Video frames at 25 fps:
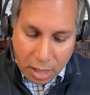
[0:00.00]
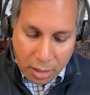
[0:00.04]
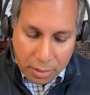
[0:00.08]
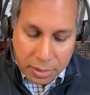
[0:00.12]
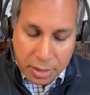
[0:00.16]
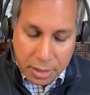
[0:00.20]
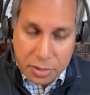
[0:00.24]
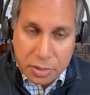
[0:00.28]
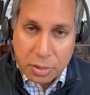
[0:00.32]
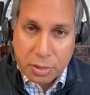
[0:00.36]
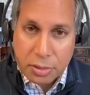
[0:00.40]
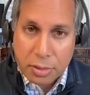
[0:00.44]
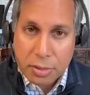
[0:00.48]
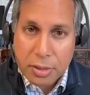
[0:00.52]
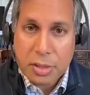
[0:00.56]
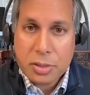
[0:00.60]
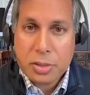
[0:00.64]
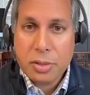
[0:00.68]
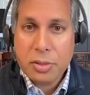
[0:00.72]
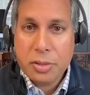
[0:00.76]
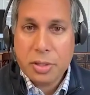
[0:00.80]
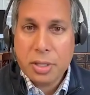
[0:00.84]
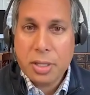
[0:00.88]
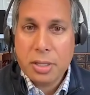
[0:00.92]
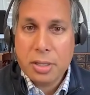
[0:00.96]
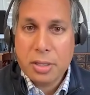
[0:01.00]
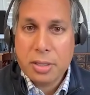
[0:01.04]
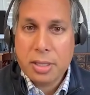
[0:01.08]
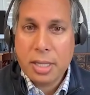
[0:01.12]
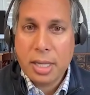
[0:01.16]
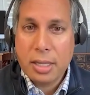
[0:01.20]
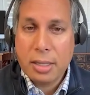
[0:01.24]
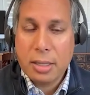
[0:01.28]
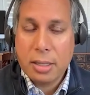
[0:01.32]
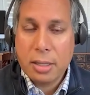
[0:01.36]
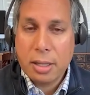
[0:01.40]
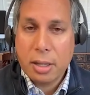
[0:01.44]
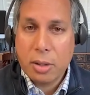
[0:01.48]
these are these are things
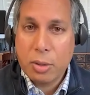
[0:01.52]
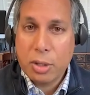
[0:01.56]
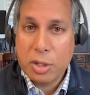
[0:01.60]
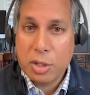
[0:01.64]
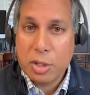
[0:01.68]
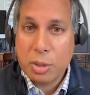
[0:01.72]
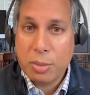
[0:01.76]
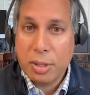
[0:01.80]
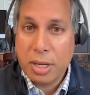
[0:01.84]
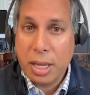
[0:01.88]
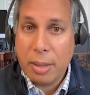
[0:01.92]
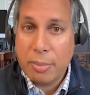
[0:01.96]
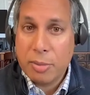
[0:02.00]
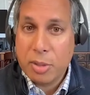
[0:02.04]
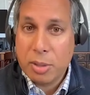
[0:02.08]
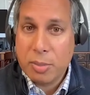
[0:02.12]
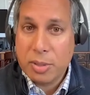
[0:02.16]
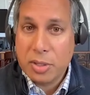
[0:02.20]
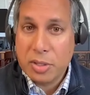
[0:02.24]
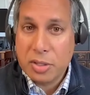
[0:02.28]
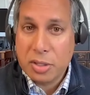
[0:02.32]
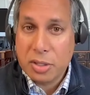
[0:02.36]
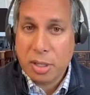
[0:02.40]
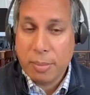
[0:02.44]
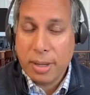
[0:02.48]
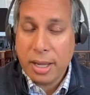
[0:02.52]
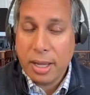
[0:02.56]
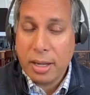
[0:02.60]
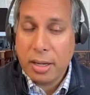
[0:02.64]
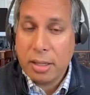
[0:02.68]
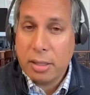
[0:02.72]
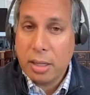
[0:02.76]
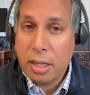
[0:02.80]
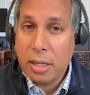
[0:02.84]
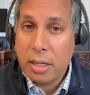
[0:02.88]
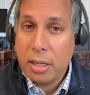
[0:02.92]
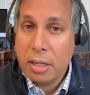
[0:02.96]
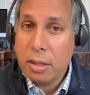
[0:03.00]
that that we should be optimistic about.
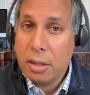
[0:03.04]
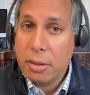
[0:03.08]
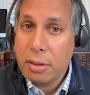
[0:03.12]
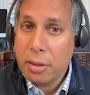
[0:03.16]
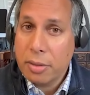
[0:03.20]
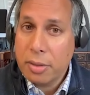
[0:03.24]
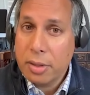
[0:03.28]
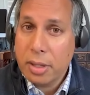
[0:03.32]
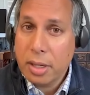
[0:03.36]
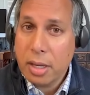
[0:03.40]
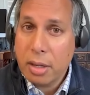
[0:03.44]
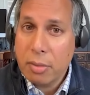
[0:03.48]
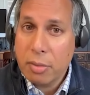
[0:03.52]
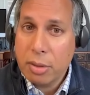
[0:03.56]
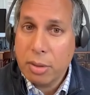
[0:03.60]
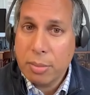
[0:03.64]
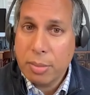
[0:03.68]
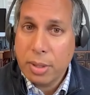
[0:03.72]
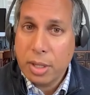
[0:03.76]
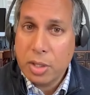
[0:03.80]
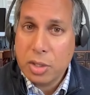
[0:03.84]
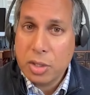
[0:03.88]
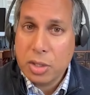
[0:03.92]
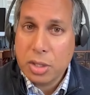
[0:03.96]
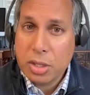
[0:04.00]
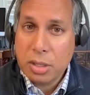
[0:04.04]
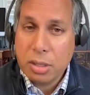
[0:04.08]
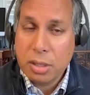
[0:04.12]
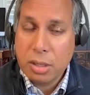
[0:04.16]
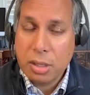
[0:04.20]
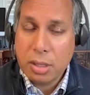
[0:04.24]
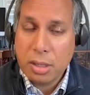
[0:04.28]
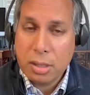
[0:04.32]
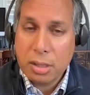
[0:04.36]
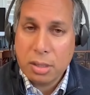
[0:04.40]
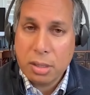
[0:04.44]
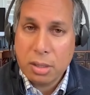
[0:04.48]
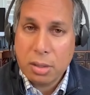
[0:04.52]
And, and another thing I would mention,
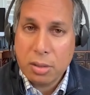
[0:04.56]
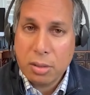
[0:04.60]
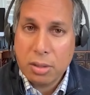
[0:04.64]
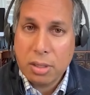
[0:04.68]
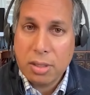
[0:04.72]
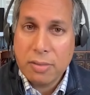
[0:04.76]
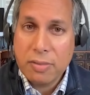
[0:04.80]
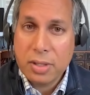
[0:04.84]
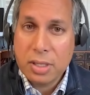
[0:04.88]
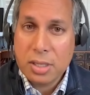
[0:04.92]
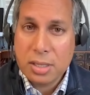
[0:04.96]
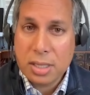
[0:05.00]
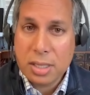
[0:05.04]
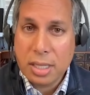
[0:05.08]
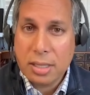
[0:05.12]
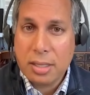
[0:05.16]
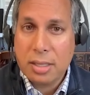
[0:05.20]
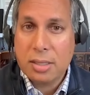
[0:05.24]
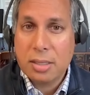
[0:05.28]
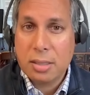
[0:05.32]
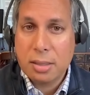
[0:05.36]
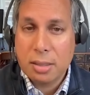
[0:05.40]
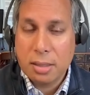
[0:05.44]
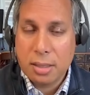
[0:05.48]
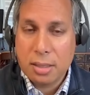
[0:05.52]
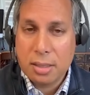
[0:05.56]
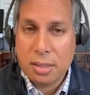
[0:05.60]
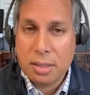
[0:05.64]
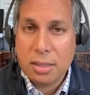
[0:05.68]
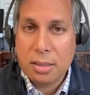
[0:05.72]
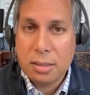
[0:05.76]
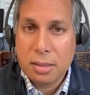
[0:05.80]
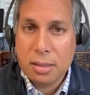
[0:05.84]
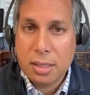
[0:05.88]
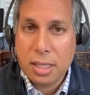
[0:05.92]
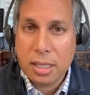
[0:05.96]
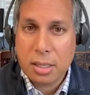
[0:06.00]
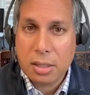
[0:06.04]
uh, you know, leaving aside the the
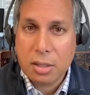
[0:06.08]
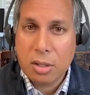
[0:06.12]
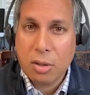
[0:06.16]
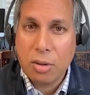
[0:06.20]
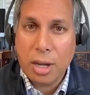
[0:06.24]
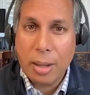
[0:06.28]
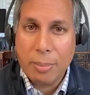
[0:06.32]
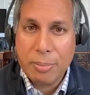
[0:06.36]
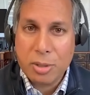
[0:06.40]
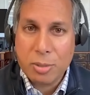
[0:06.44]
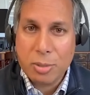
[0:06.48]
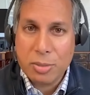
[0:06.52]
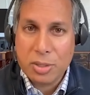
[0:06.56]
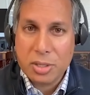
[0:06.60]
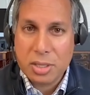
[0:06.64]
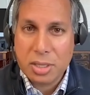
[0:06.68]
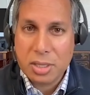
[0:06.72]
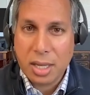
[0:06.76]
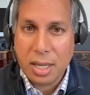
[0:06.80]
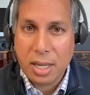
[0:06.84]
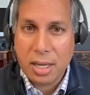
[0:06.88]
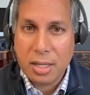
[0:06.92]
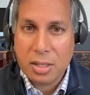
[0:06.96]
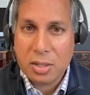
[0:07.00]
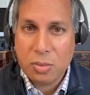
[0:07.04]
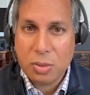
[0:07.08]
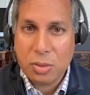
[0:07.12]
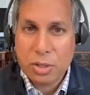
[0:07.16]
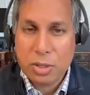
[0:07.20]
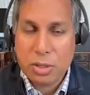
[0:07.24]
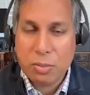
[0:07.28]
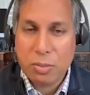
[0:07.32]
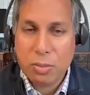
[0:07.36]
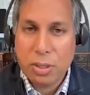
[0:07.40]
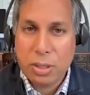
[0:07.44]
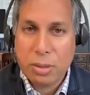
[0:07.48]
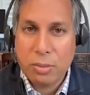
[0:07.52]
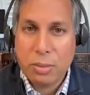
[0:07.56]
techno optimist case,
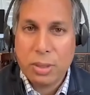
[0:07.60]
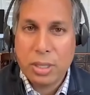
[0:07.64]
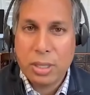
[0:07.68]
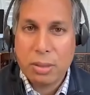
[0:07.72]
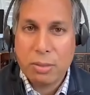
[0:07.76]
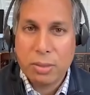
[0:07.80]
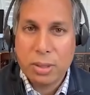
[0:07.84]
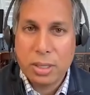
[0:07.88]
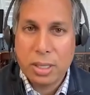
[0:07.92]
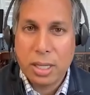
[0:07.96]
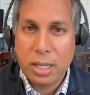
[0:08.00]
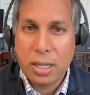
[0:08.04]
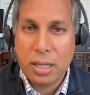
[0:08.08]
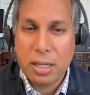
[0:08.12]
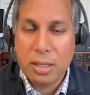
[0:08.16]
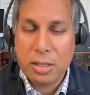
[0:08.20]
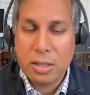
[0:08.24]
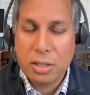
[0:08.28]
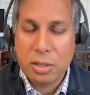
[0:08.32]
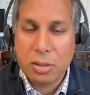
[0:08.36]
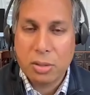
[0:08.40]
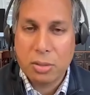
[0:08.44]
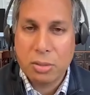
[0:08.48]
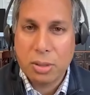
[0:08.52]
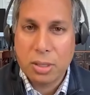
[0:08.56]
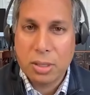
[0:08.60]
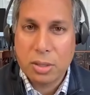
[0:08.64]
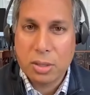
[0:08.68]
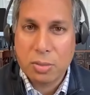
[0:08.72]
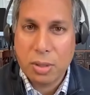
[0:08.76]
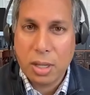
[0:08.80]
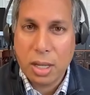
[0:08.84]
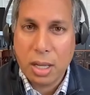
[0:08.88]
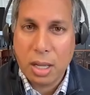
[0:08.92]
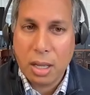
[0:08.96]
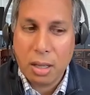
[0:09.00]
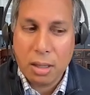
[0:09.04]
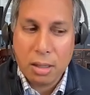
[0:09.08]
which we, we we get into as
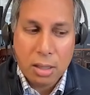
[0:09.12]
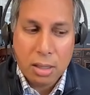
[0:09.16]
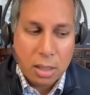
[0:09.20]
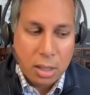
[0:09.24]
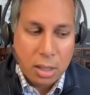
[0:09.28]
well,